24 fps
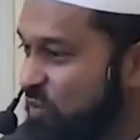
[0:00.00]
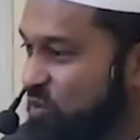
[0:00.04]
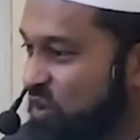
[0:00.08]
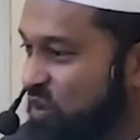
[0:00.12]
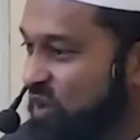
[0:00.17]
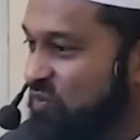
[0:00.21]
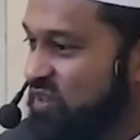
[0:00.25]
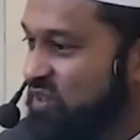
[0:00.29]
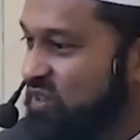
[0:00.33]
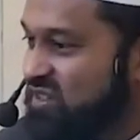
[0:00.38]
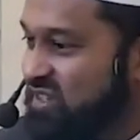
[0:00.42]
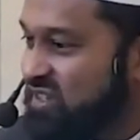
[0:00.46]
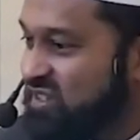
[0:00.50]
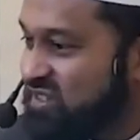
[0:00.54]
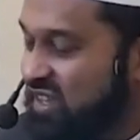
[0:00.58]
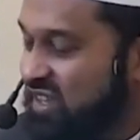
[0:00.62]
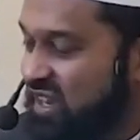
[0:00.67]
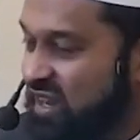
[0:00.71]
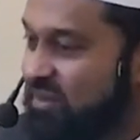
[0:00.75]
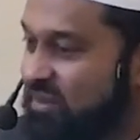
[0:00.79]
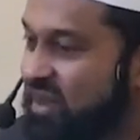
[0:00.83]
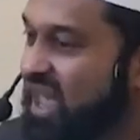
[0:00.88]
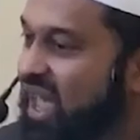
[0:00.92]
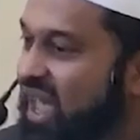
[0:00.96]
of our Prophet
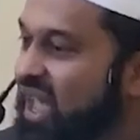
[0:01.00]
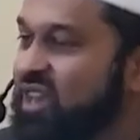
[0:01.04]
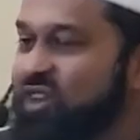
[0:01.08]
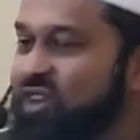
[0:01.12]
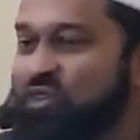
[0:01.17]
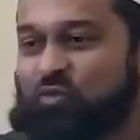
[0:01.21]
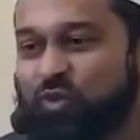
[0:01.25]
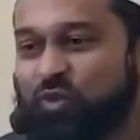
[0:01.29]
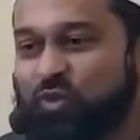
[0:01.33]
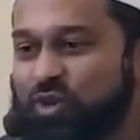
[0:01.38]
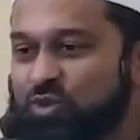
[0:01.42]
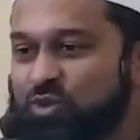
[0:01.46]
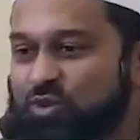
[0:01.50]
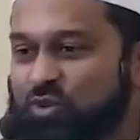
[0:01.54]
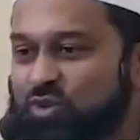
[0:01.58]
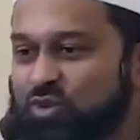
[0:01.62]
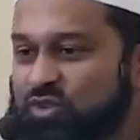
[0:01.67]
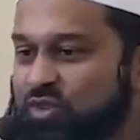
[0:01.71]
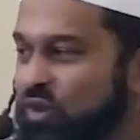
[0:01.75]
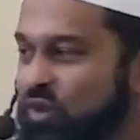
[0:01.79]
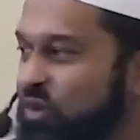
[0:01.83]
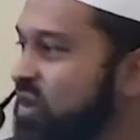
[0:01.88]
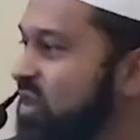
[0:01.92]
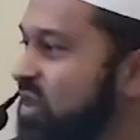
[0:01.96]
wasallam. And if we do
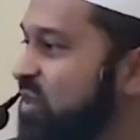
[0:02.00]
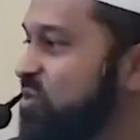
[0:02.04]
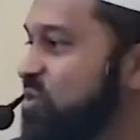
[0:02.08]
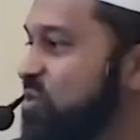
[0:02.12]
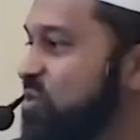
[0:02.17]
so,